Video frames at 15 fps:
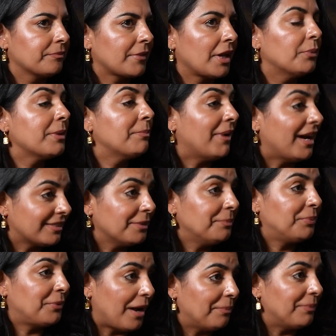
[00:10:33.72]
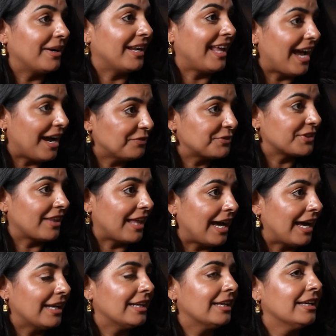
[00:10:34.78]
we bought the property after
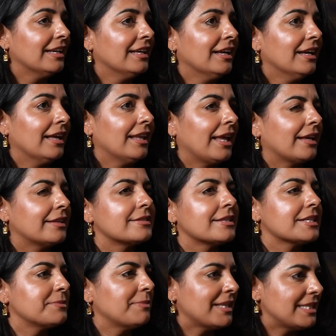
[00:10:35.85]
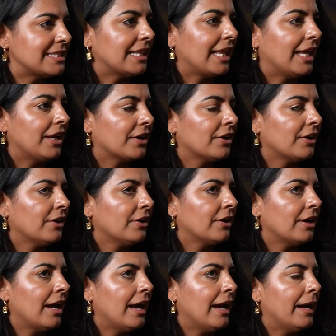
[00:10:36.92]
that, like 6 months later.
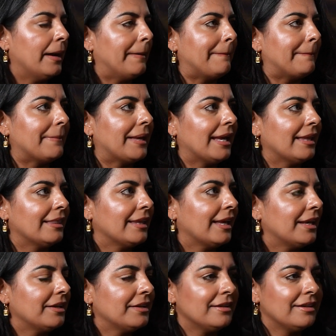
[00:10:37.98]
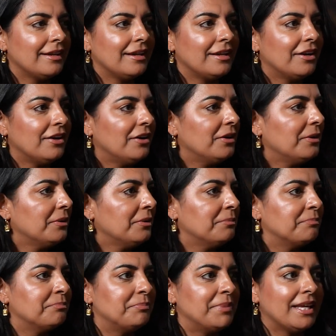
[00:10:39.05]
And then it all
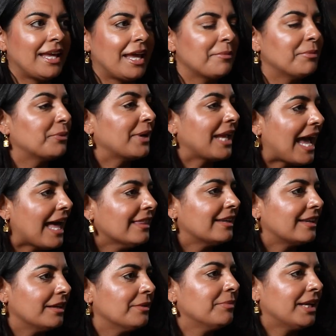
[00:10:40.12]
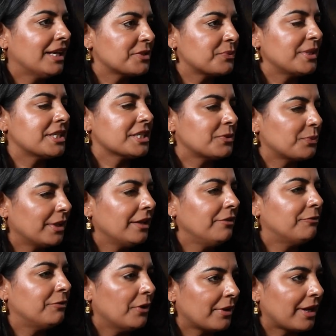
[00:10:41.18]
became a reality because we just really
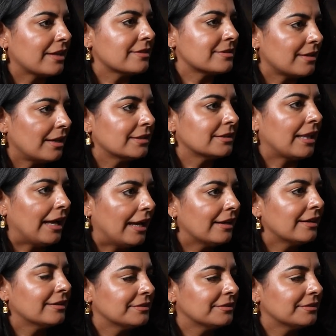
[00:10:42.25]
focused on that.